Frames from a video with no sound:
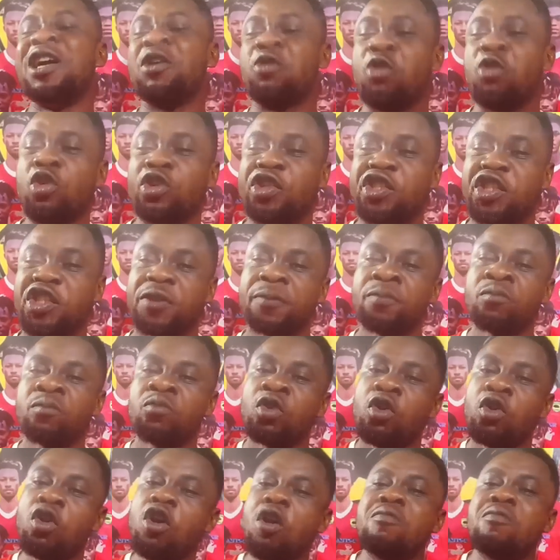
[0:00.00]
coach,
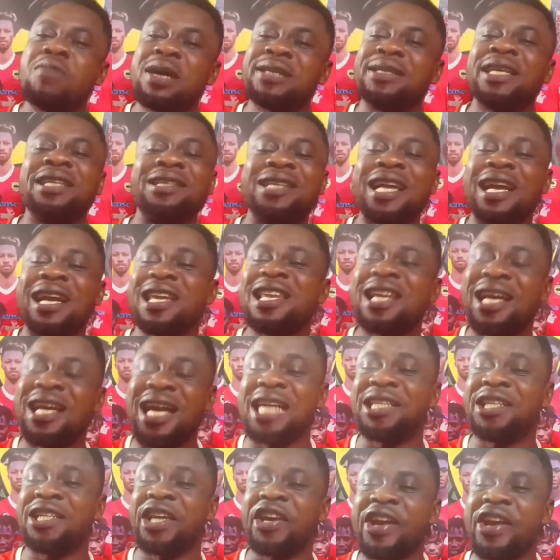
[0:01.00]
on my
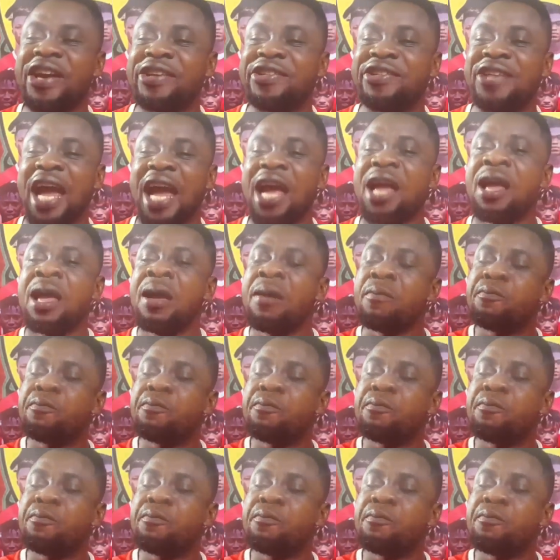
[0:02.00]
technical director,